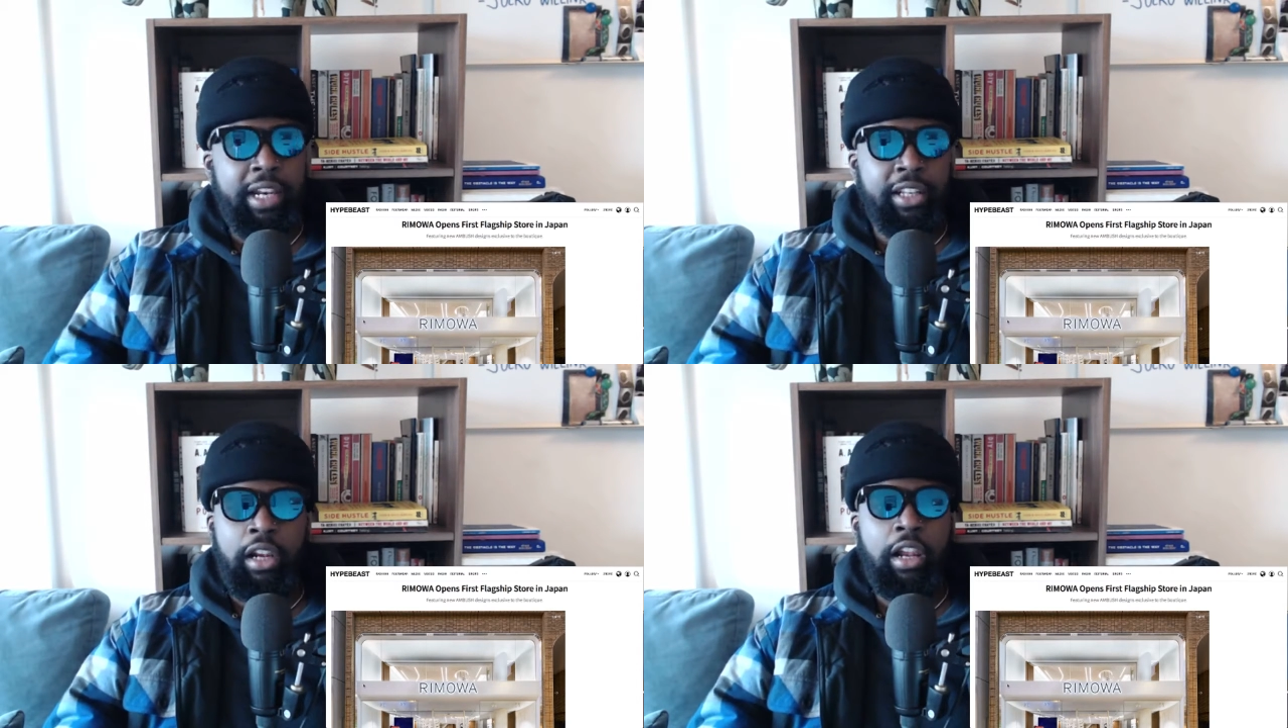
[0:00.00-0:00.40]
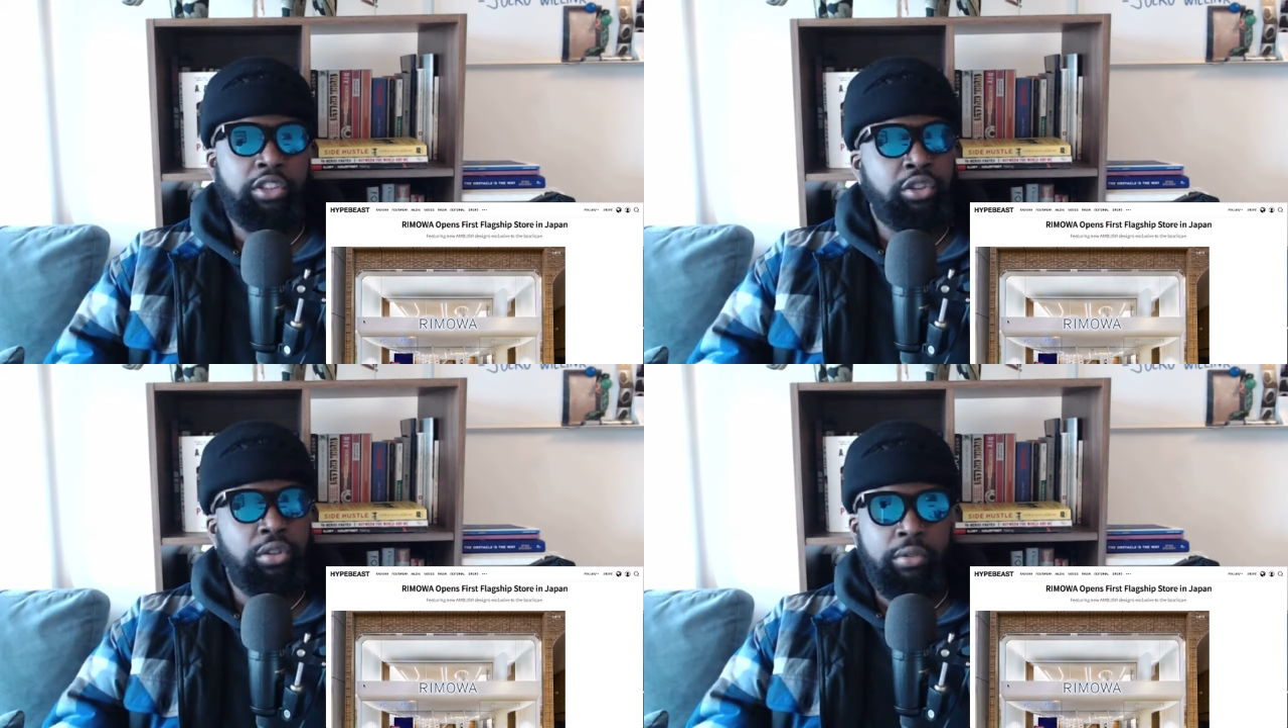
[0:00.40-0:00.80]
They're gonna
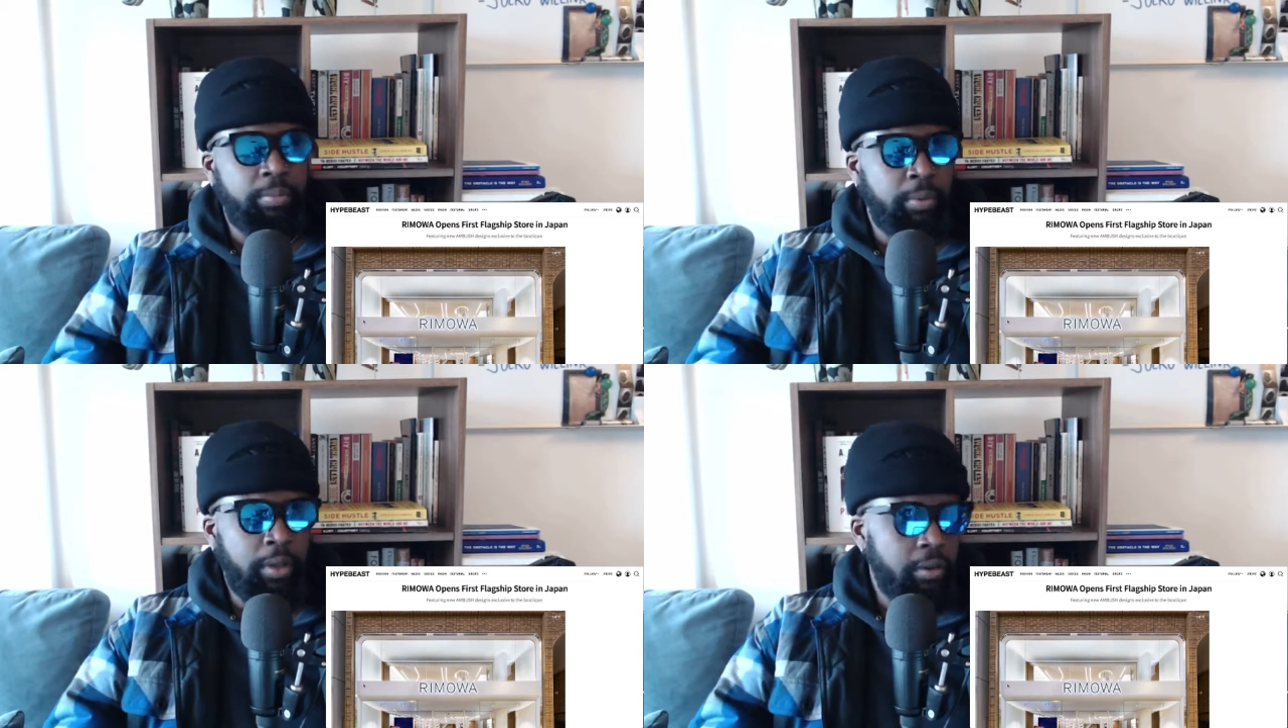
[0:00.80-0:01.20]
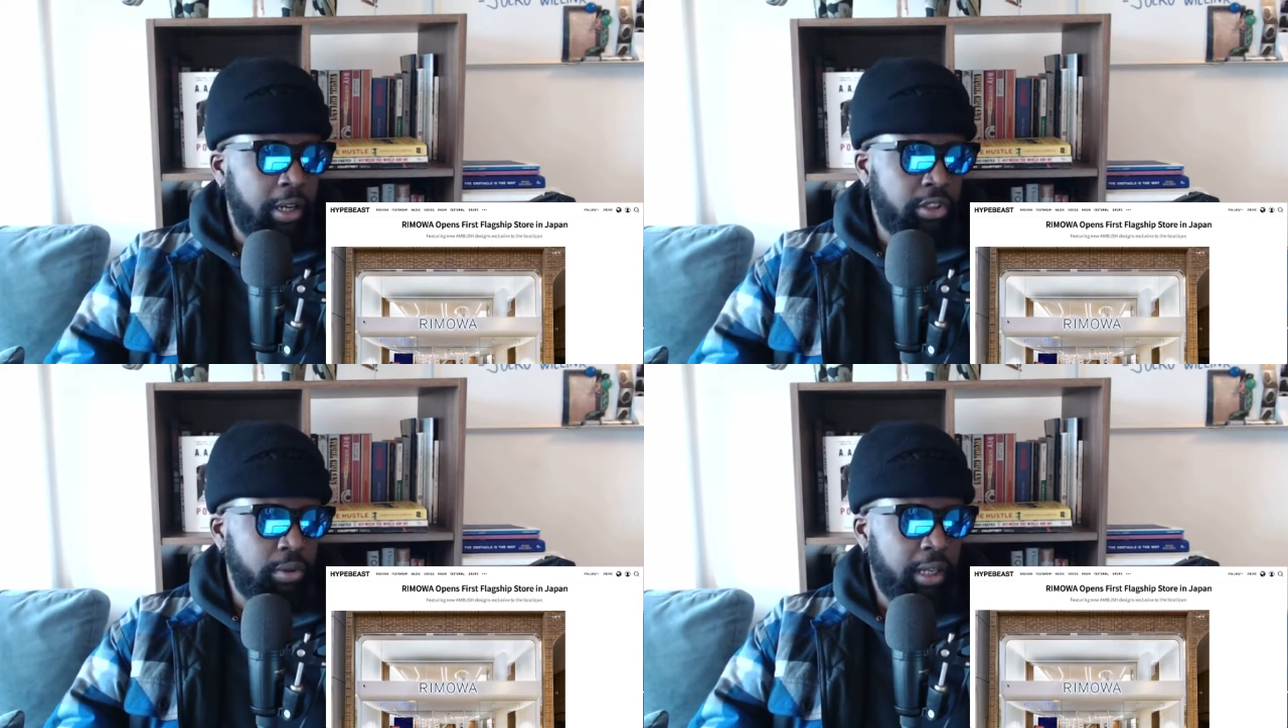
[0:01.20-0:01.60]
last you, you know,
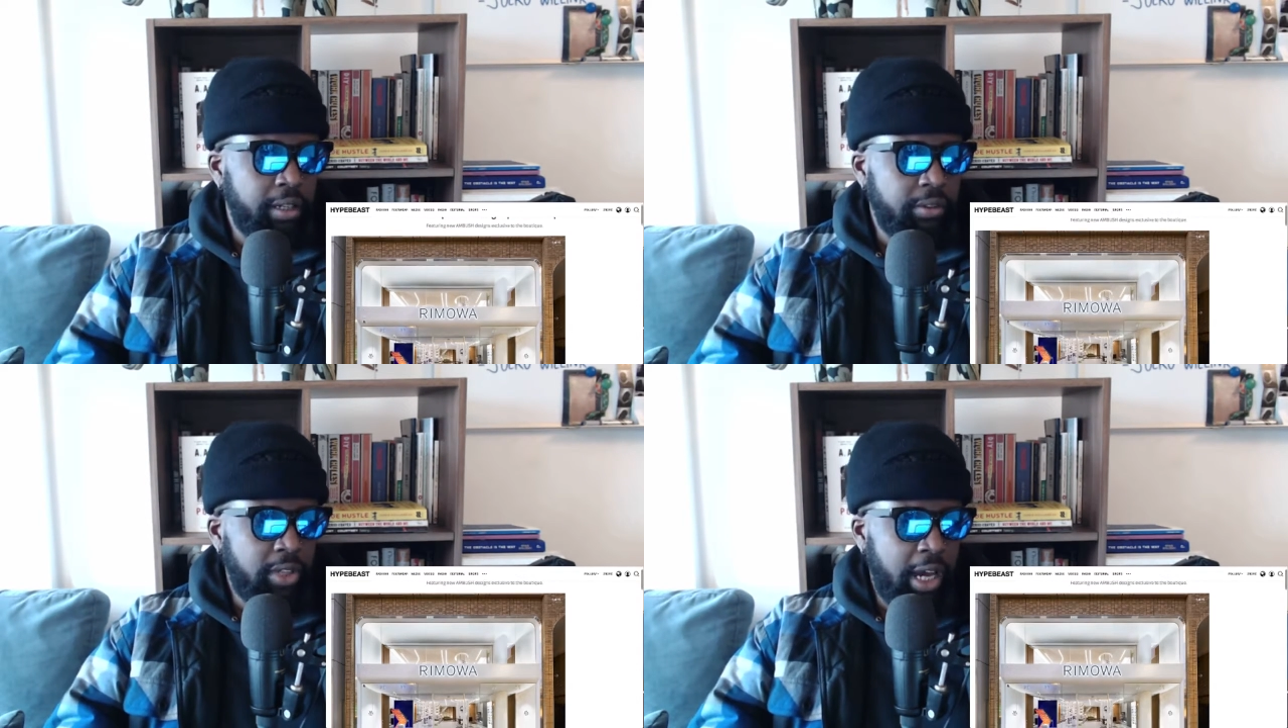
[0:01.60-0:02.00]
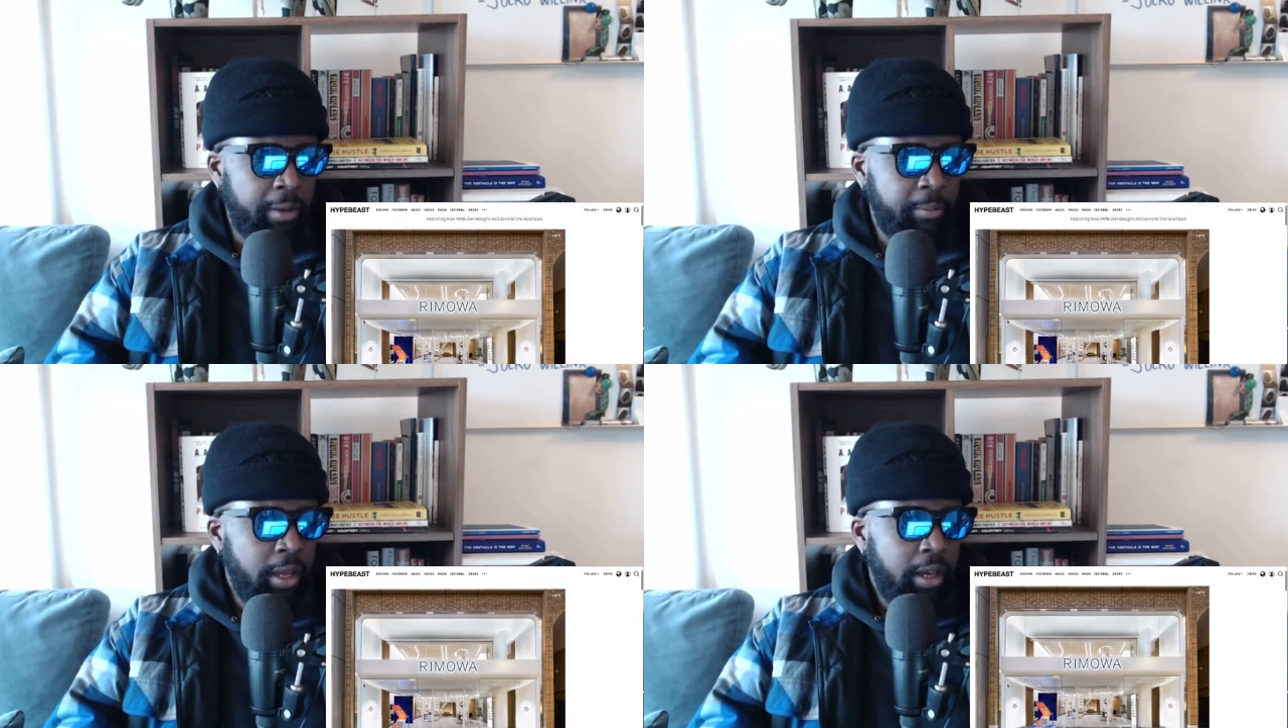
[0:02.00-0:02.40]
until the end of time.